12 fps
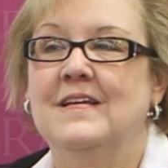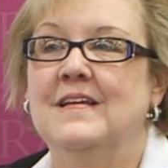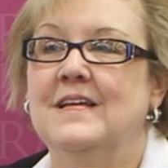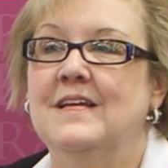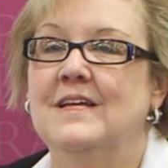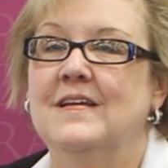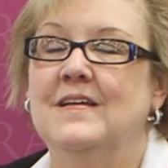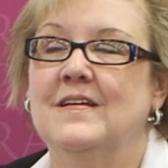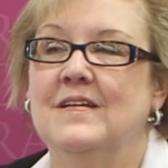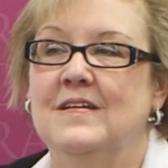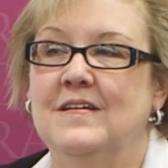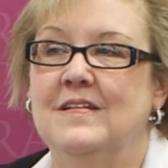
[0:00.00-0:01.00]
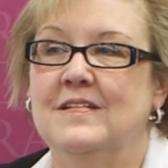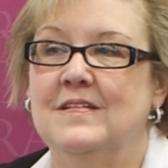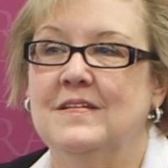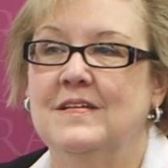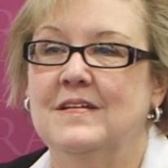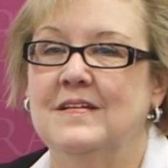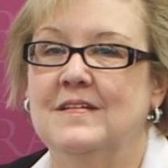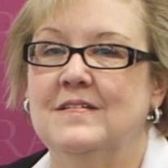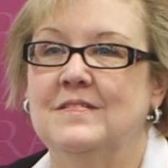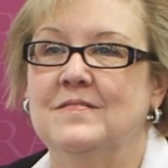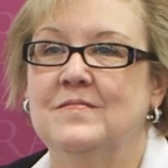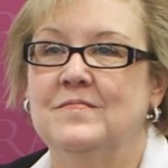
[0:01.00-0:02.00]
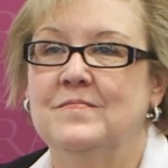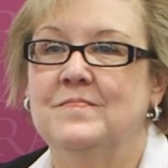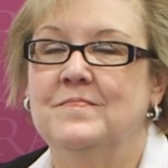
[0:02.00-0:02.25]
[no speech]